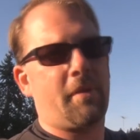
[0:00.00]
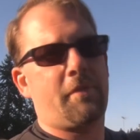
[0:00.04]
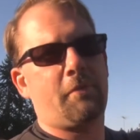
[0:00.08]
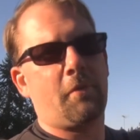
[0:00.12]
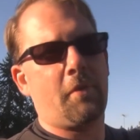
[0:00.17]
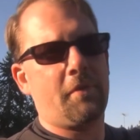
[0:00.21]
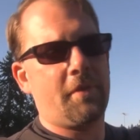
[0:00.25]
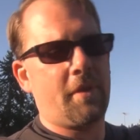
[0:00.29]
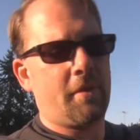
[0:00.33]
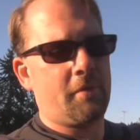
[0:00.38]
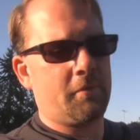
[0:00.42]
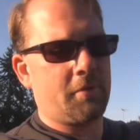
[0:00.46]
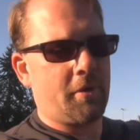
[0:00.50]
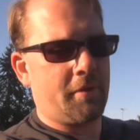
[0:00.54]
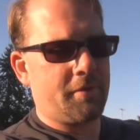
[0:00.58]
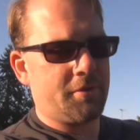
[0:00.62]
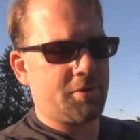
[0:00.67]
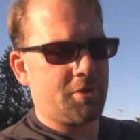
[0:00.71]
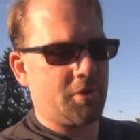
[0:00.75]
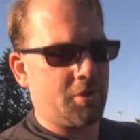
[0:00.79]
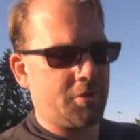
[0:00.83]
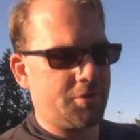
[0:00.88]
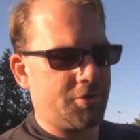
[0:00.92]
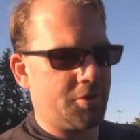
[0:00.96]
gonna throw the other one on
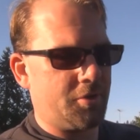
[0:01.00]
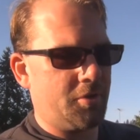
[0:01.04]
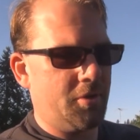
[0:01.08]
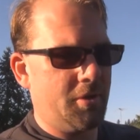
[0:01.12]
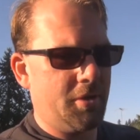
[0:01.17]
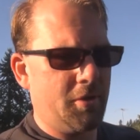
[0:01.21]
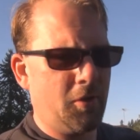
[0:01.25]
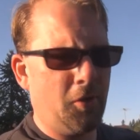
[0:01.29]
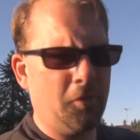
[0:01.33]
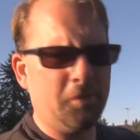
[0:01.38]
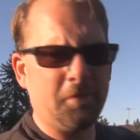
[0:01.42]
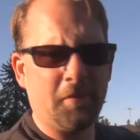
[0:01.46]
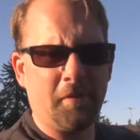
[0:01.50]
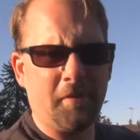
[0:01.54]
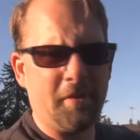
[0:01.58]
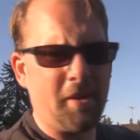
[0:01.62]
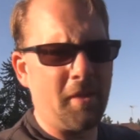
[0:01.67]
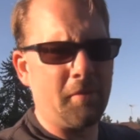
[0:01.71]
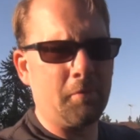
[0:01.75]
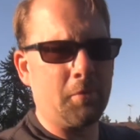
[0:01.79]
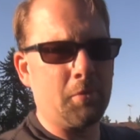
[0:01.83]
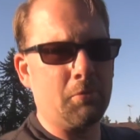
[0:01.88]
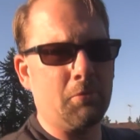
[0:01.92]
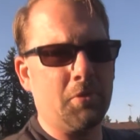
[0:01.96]
the charger, and hopefully
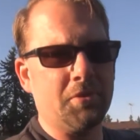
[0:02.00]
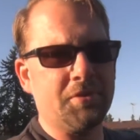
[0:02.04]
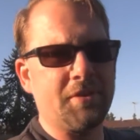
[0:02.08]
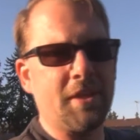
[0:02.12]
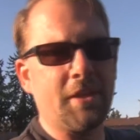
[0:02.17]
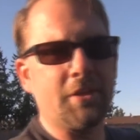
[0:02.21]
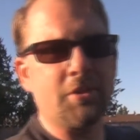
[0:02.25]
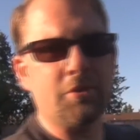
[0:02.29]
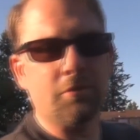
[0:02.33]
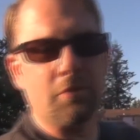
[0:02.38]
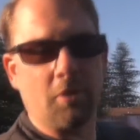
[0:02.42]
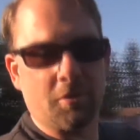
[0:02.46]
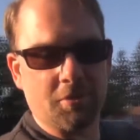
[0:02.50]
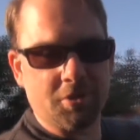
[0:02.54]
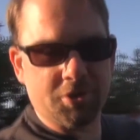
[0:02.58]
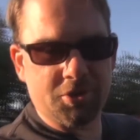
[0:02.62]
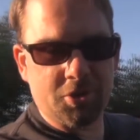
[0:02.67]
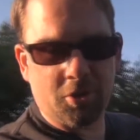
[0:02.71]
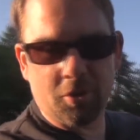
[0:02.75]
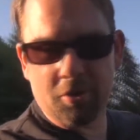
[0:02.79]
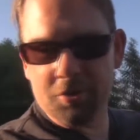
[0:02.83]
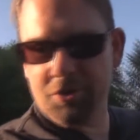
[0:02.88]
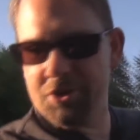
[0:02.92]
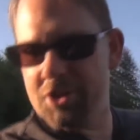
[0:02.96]
the other one won't take too long to
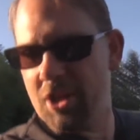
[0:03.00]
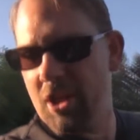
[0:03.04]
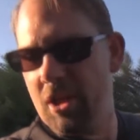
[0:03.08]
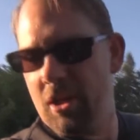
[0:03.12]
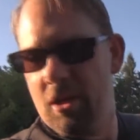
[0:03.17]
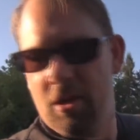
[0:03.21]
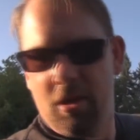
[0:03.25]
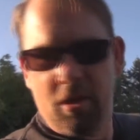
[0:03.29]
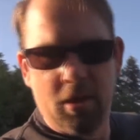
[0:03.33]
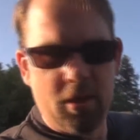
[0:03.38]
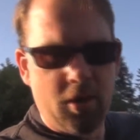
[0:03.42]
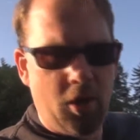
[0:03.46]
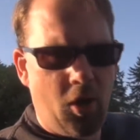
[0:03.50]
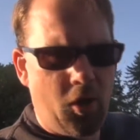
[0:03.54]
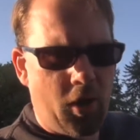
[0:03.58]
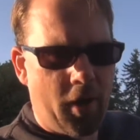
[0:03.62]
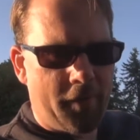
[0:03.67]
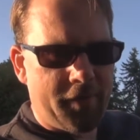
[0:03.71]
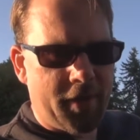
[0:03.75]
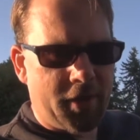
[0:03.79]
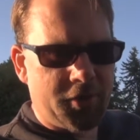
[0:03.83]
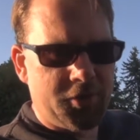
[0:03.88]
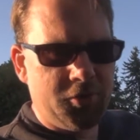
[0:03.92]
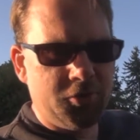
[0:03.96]
charge. Oh,
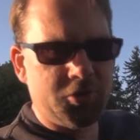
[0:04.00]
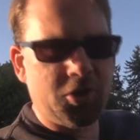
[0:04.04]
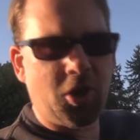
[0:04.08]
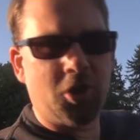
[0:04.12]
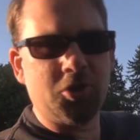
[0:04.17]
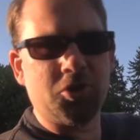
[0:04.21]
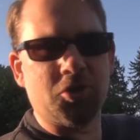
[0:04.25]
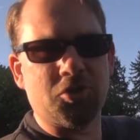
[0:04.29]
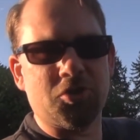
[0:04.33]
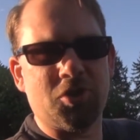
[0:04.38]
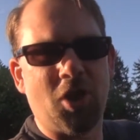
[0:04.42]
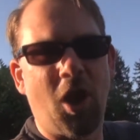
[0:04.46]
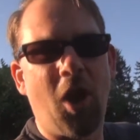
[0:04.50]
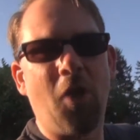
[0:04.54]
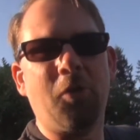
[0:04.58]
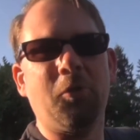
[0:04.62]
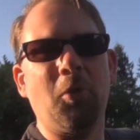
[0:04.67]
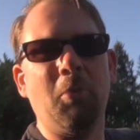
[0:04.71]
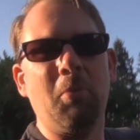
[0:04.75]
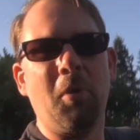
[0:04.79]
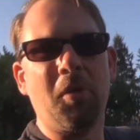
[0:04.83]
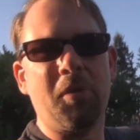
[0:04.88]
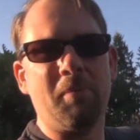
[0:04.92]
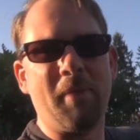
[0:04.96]
I've got two chargers. I'll
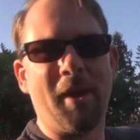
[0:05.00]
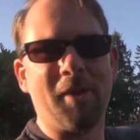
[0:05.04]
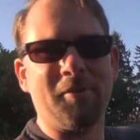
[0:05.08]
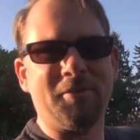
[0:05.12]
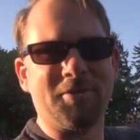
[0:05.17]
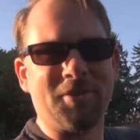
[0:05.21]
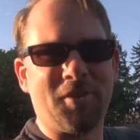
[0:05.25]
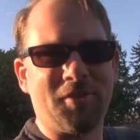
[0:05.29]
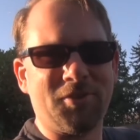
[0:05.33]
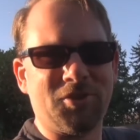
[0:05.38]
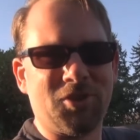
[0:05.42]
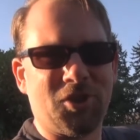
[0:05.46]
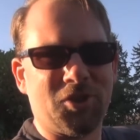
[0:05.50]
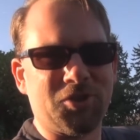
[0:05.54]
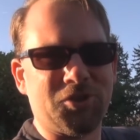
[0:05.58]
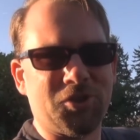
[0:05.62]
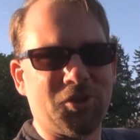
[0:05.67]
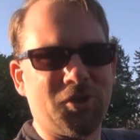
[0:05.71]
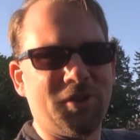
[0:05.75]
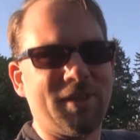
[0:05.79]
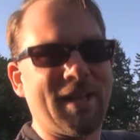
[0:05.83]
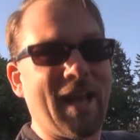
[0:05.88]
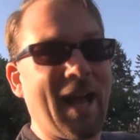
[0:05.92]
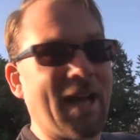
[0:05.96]
throw both the batteries on the
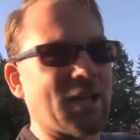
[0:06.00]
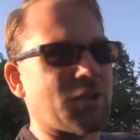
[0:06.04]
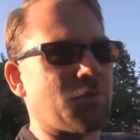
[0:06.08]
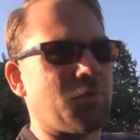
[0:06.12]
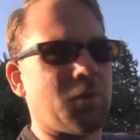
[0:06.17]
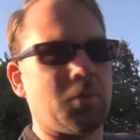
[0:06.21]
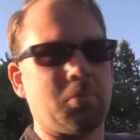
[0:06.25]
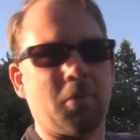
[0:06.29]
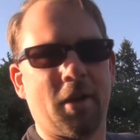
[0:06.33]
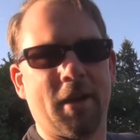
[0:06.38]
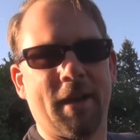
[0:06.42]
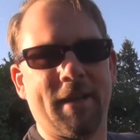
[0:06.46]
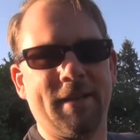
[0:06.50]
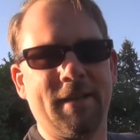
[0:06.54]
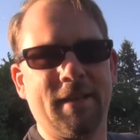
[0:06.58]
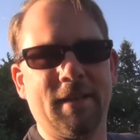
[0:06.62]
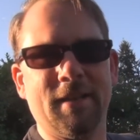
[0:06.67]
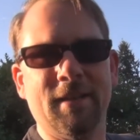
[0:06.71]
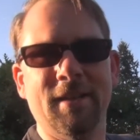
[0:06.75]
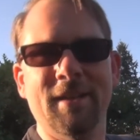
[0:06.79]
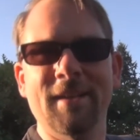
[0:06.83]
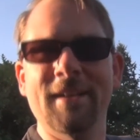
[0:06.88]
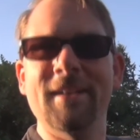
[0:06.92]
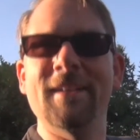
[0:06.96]
charger. Gosh, what a bright
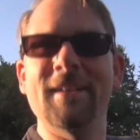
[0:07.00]
idea.